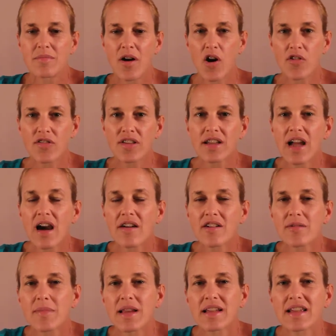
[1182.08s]

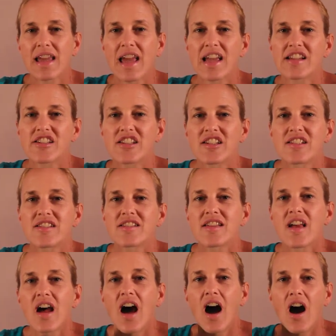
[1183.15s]
Over-the-counter medications
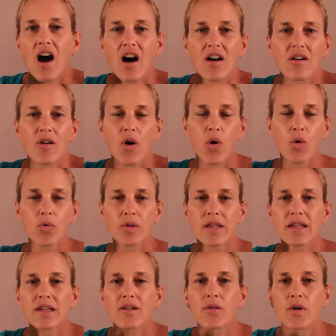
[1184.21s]
are
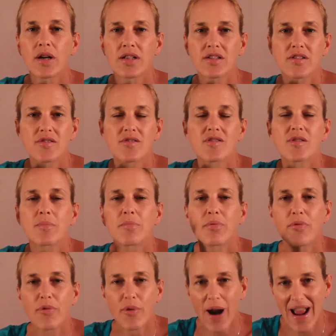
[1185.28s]
only going to
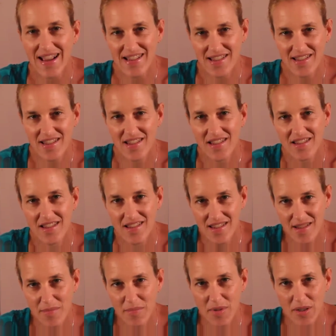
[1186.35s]
suppress the
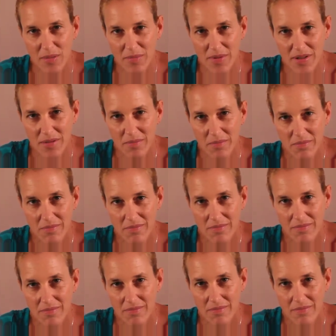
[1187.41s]
symptoms.
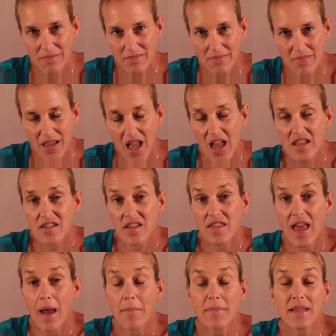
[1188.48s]
So
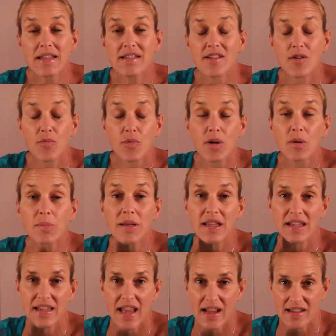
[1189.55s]
that means there will be
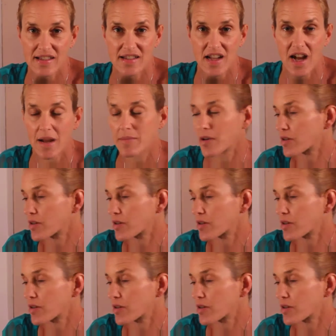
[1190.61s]
a next time.